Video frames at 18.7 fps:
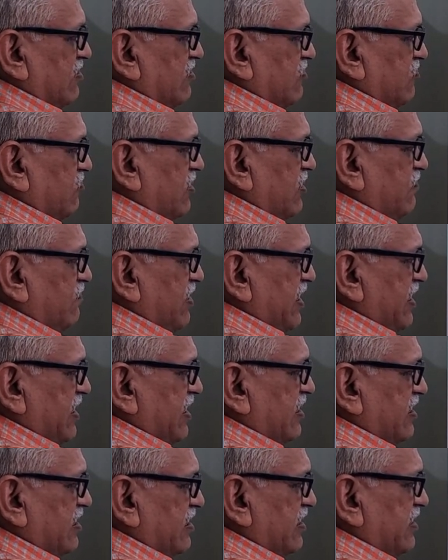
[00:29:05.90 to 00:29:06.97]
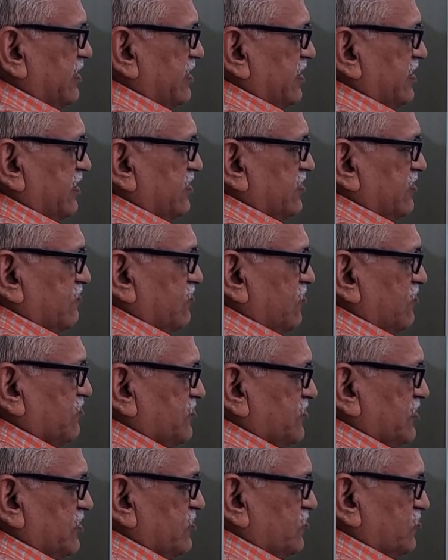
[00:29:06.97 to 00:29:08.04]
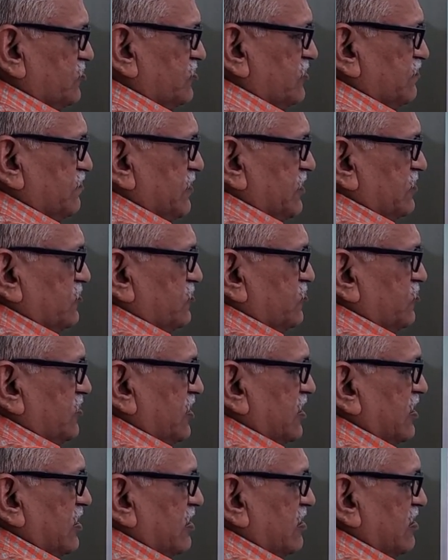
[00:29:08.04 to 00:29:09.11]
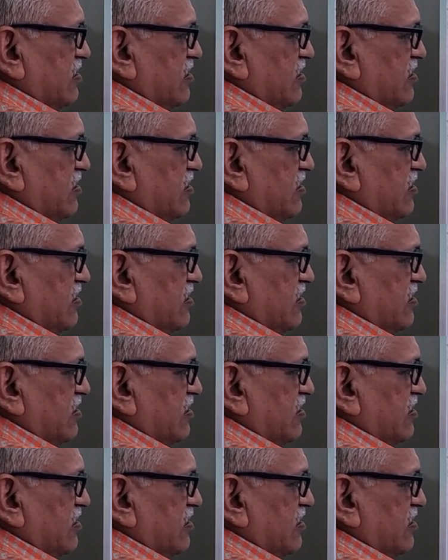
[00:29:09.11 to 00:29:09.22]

1 by l, integration from c to c plus 2l,